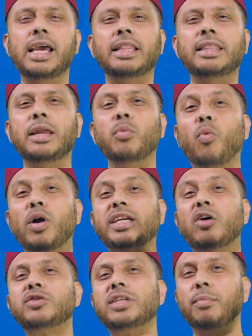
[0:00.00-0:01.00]
then what
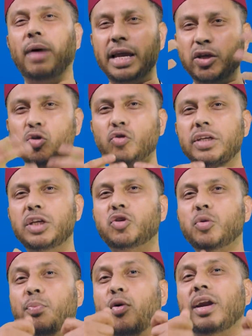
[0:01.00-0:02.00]
else am I using to
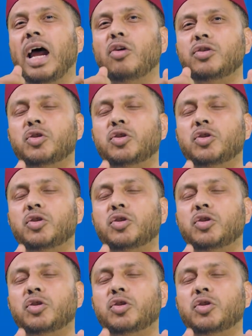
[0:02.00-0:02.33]
pronounce,